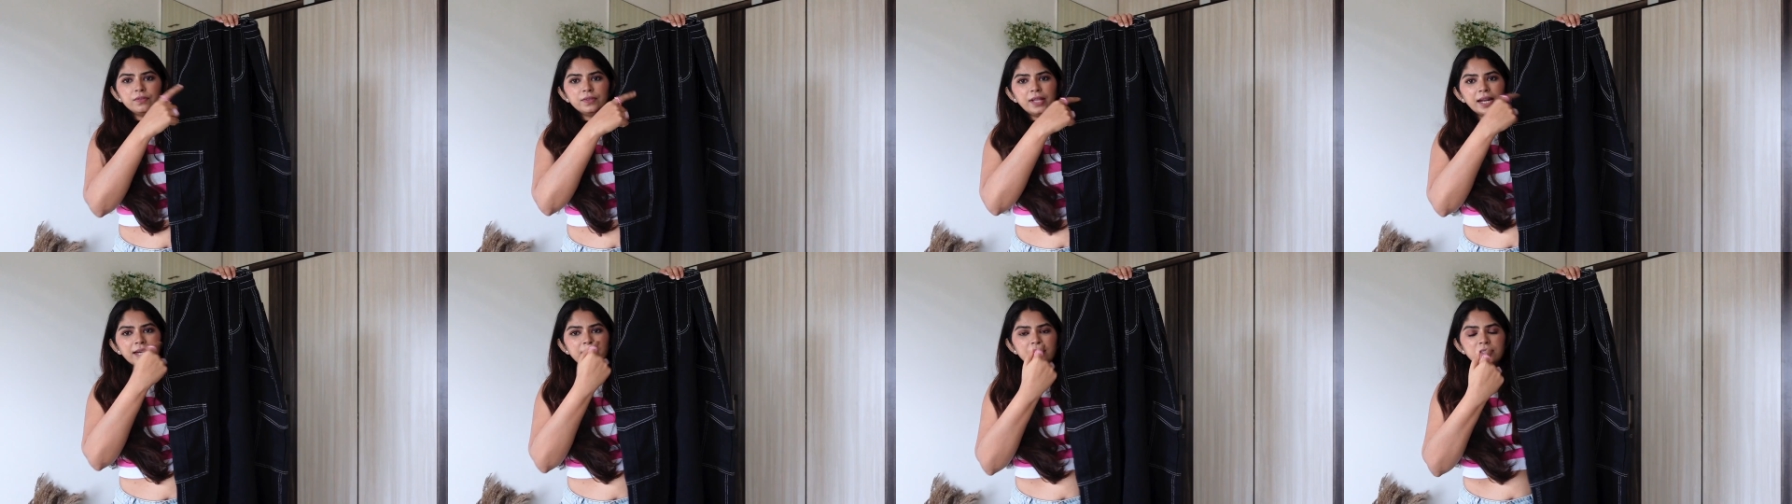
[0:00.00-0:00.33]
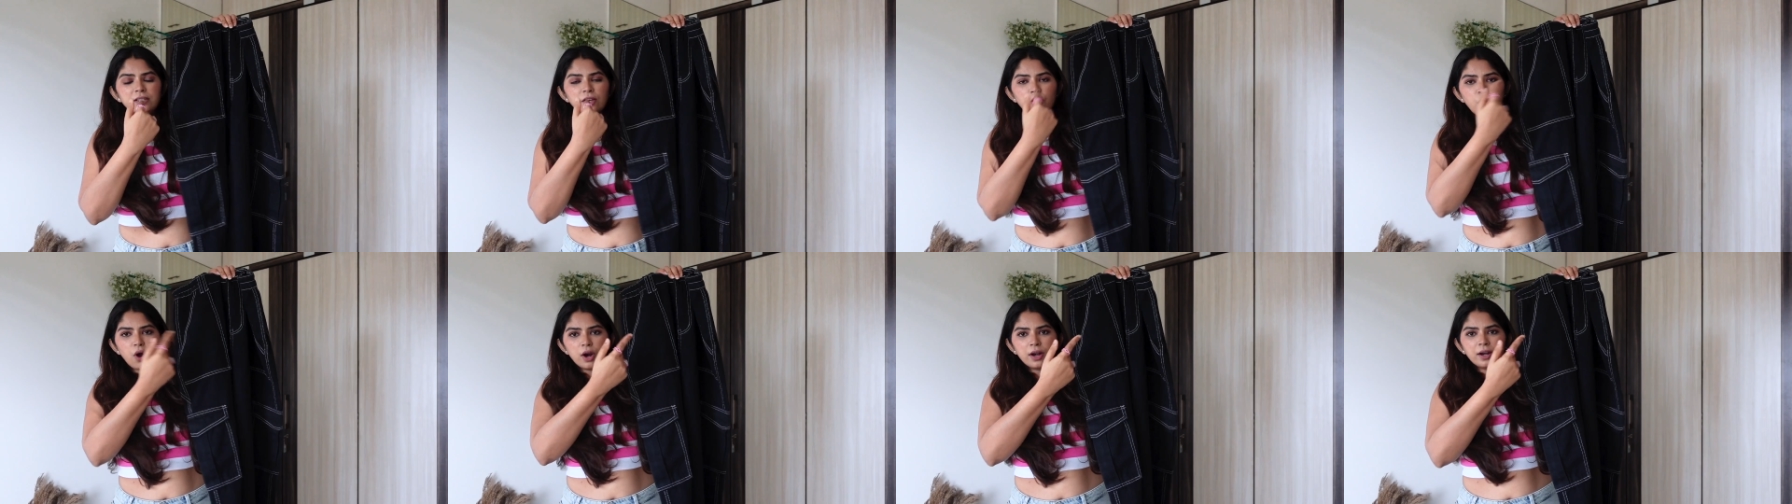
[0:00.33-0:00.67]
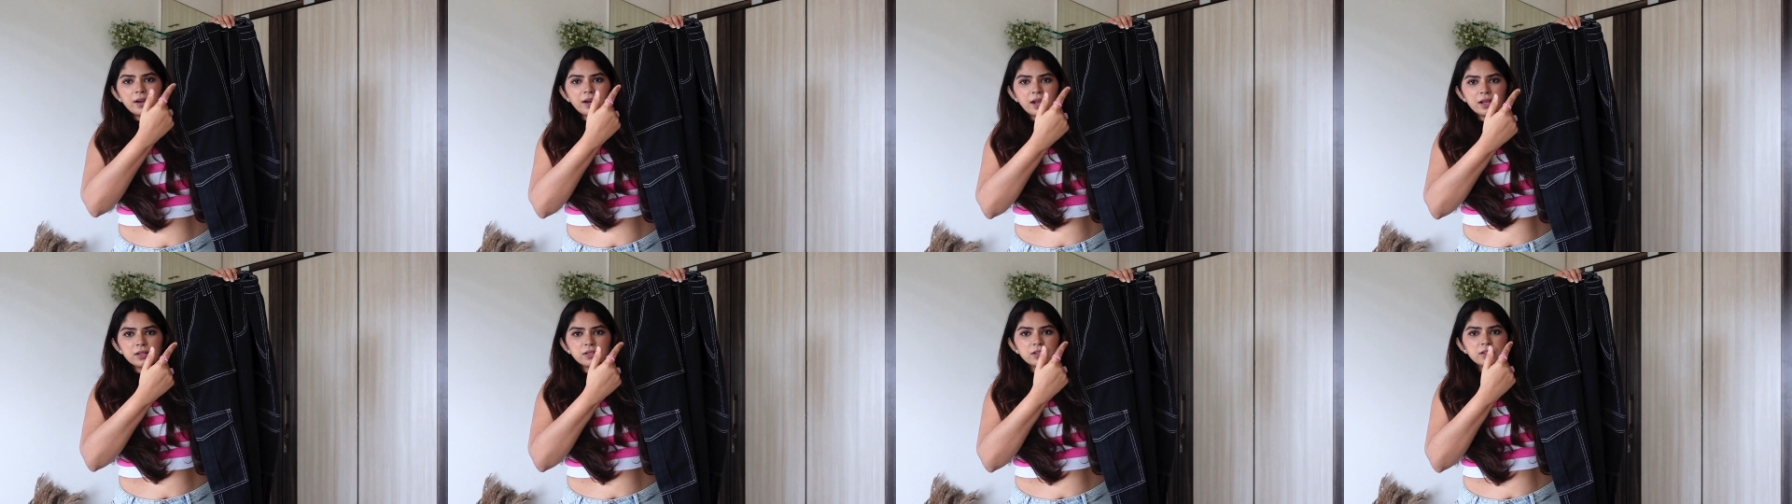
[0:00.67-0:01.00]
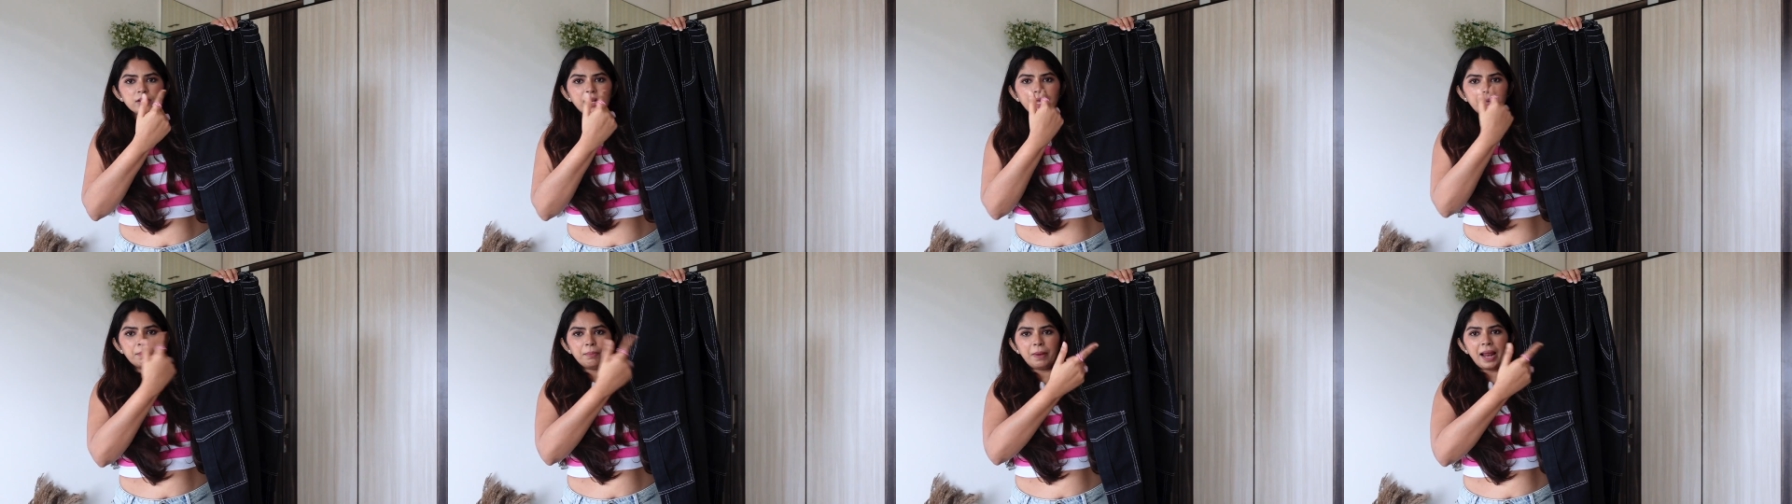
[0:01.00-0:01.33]
that is a
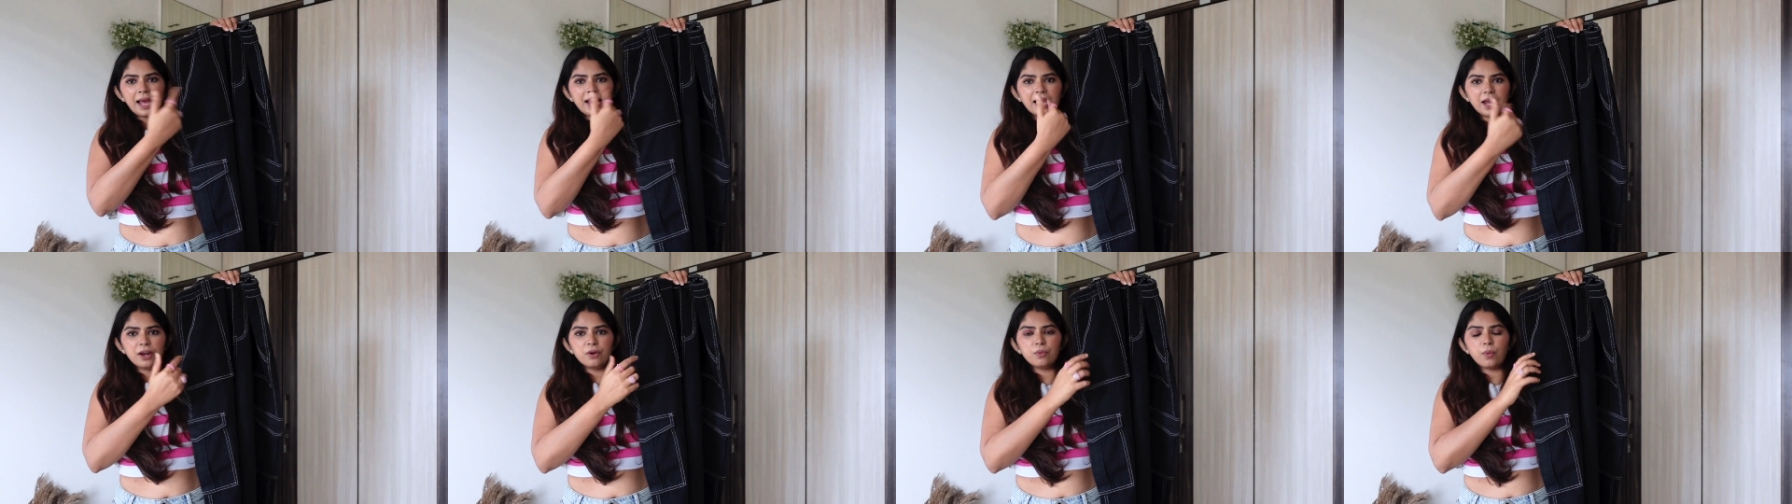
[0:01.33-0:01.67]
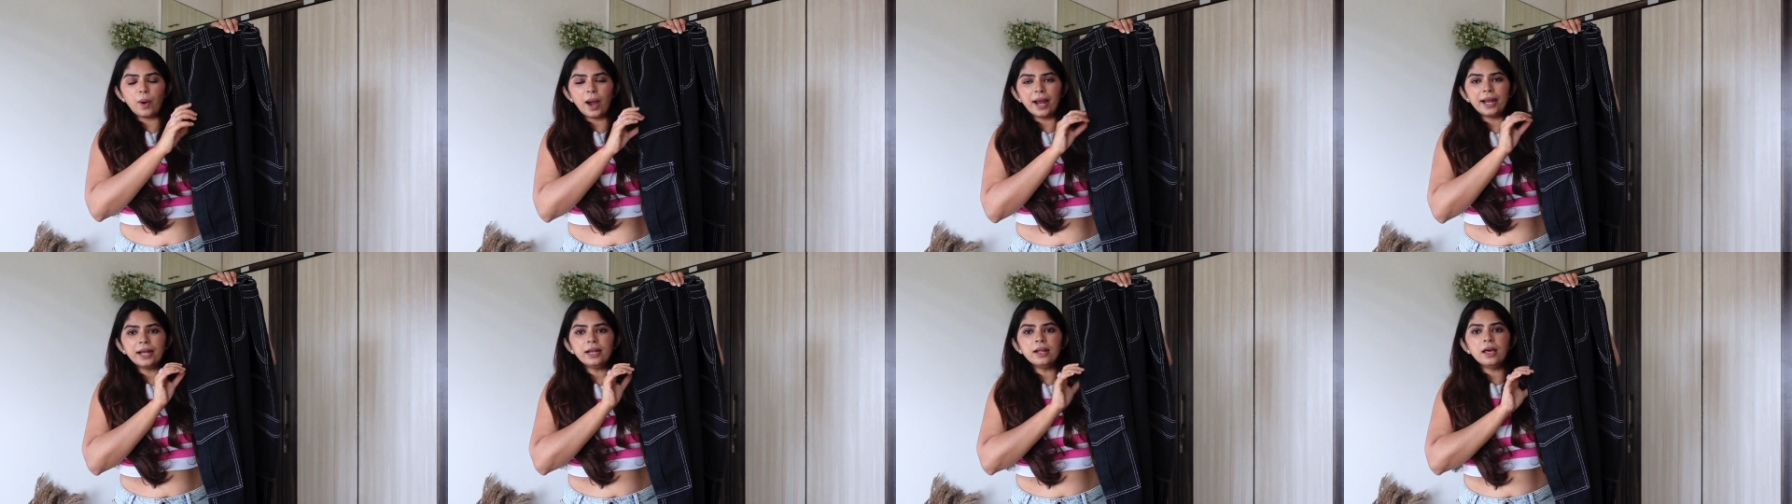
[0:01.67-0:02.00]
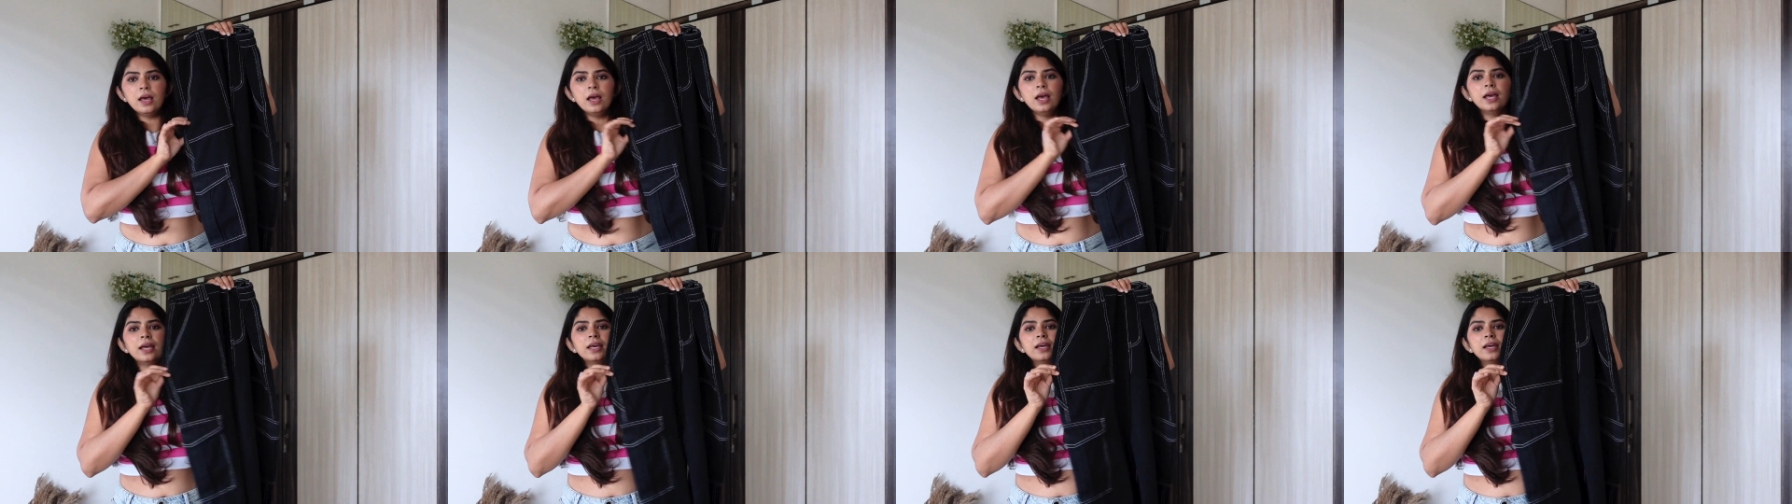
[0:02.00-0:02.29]
contrast like black and white,